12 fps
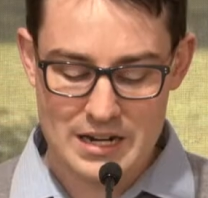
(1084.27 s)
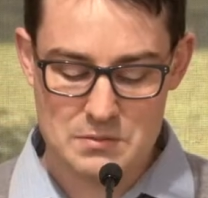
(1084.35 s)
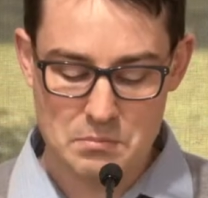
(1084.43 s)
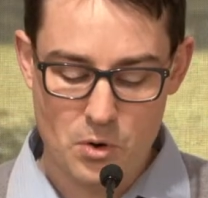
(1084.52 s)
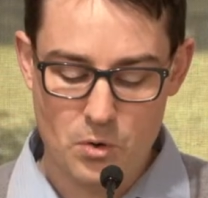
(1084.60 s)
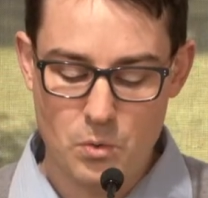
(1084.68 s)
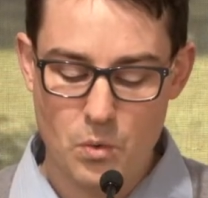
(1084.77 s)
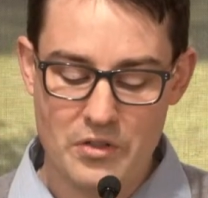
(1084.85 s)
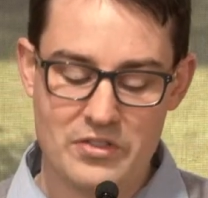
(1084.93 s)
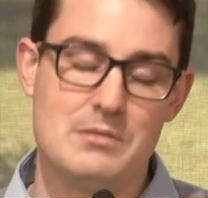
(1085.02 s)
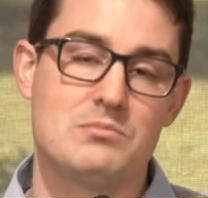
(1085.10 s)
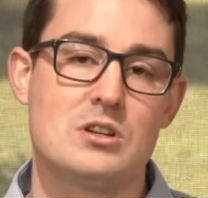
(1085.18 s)
does Paul
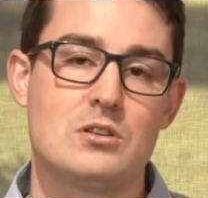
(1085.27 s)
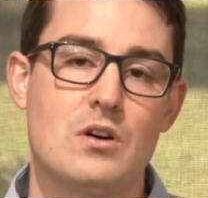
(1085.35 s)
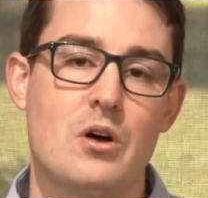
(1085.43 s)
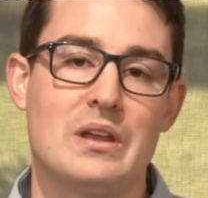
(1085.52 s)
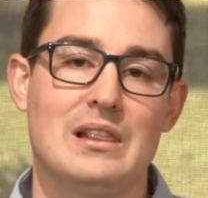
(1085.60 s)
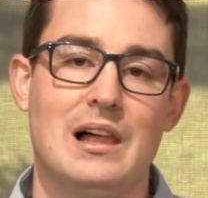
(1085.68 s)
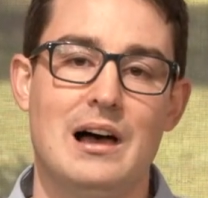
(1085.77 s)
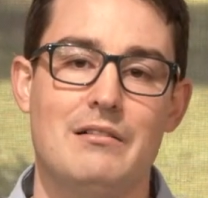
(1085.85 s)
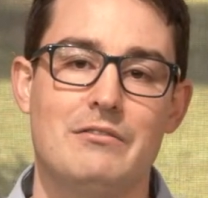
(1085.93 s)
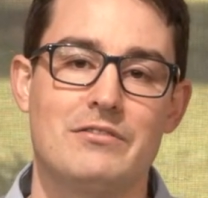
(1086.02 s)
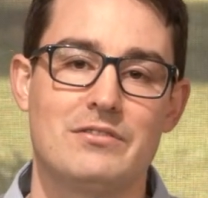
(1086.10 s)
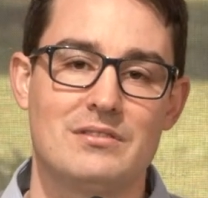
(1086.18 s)
want them to grow in
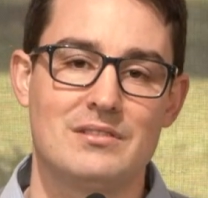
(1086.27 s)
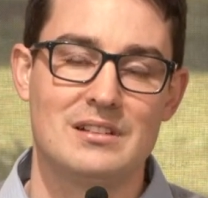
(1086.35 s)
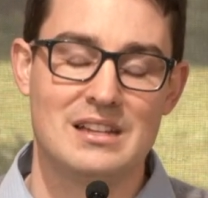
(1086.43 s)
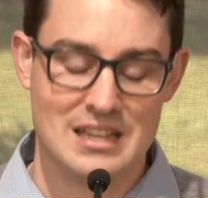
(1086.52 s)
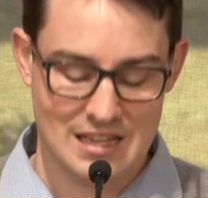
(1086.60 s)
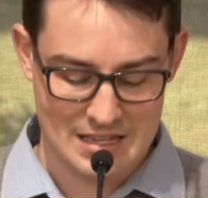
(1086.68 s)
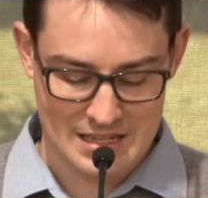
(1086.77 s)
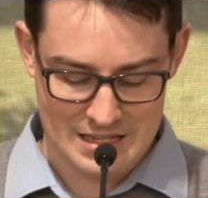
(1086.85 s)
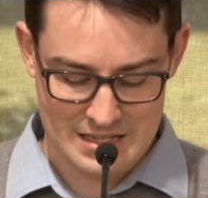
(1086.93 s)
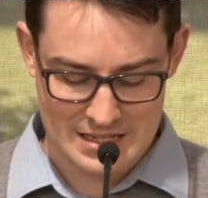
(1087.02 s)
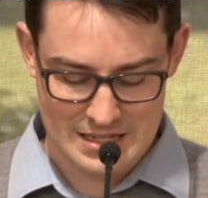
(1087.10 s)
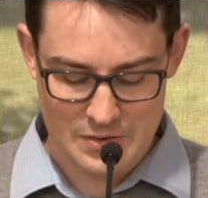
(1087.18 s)
love?
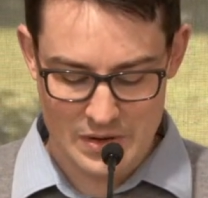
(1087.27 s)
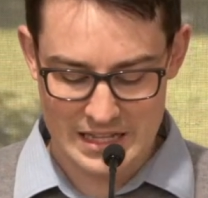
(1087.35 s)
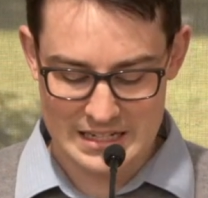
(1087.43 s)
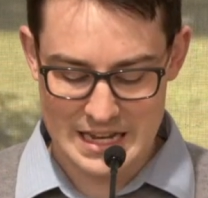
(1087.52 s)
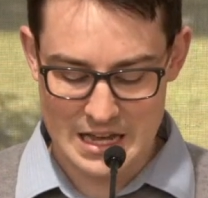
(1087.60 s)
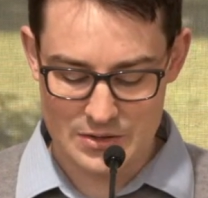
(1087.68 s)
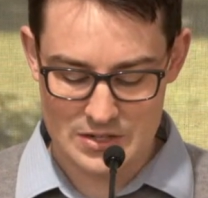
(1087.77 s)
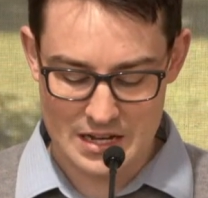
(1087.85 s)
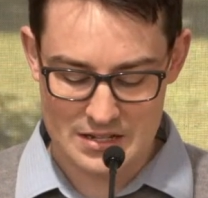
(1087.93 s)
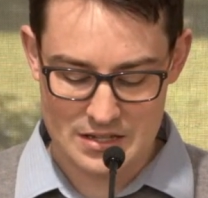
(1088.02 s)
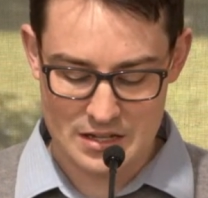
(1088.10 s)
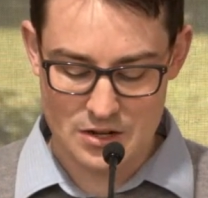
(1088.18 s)
Well, he tells
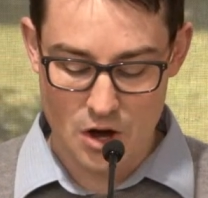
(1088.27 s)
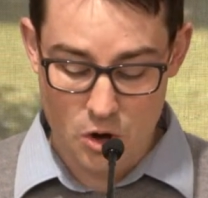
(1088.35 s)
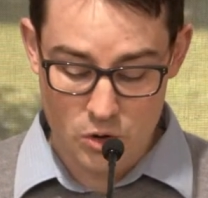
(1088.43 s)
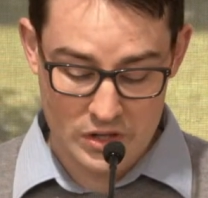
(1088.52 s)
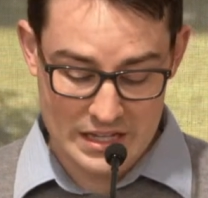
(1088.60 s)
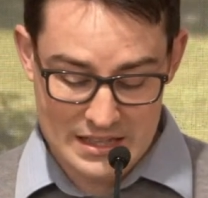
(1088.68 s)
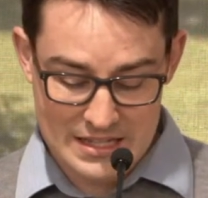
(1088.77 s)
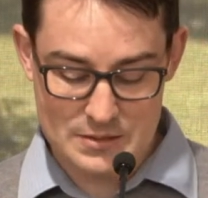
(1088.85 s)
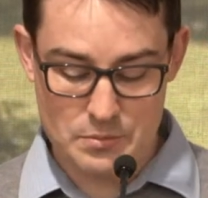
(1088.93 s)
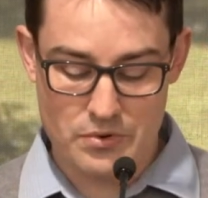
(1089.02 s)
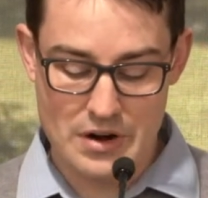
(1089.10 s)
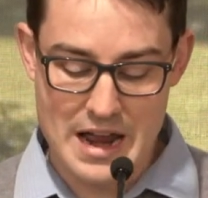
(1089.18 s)
us the goal in
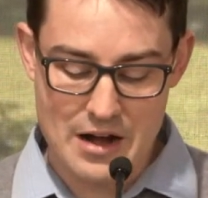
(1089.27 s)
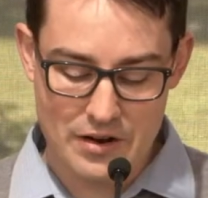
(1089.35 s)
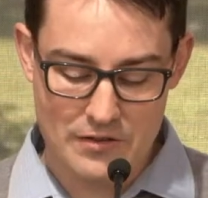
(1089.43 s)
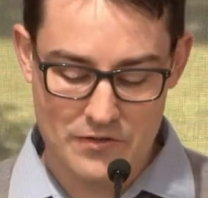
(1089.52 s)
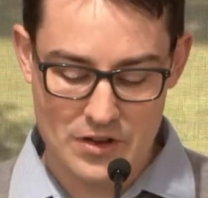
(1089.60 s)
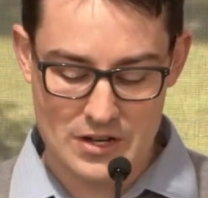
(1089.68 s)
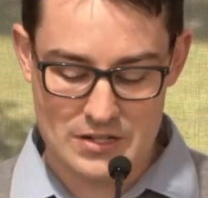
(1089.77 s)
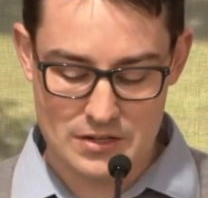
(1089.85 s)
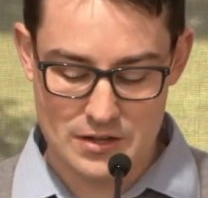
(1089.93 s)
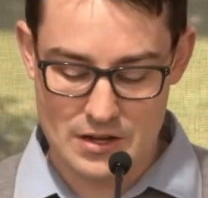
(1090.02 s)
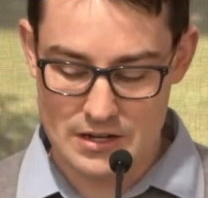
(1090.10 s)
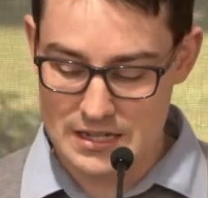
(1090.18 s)
this prayer in verse
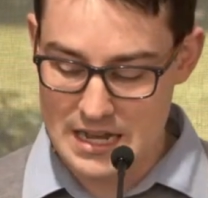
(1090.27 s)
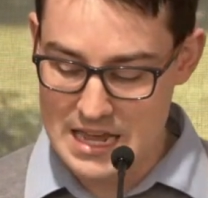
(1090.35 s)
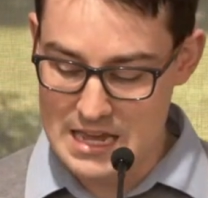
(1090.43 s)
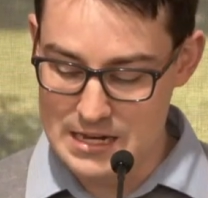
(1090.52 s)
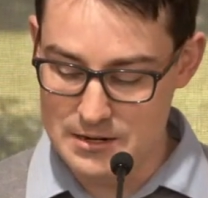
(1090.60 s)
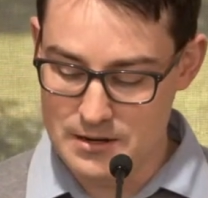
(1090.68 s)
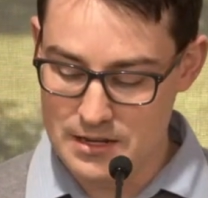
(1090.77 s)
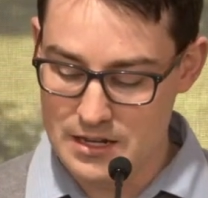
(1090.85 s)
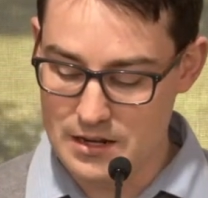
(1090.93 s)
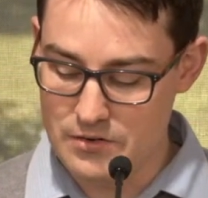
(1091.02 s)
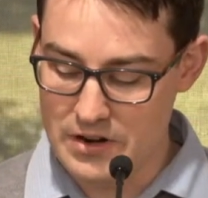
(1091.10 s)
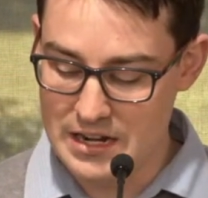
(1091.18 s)
13. You
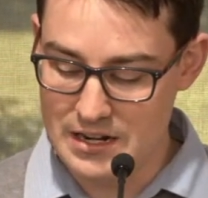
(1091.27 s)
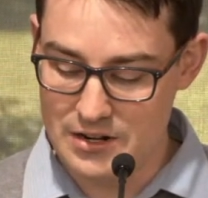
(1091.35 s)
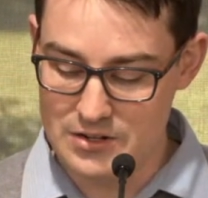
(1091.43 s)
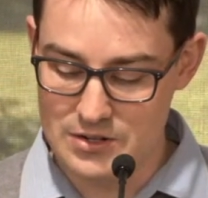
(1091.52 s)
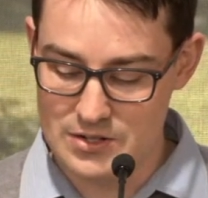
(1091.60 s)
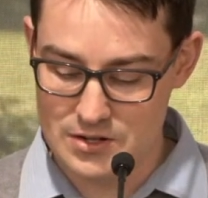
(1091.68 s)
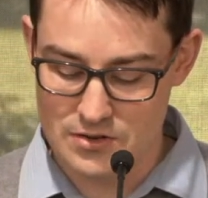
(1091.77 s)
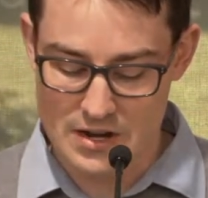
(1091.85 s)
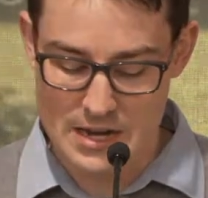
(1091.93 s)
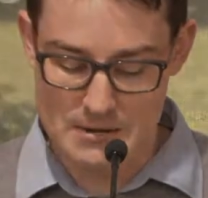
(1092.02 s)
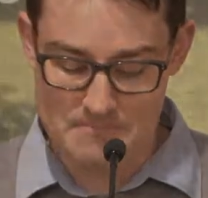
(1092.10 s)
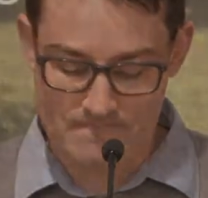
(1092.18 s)
can read it on your
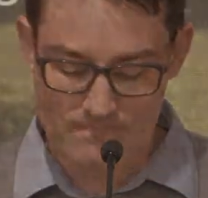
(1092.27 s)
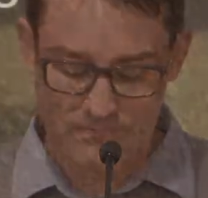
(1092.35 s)
screen.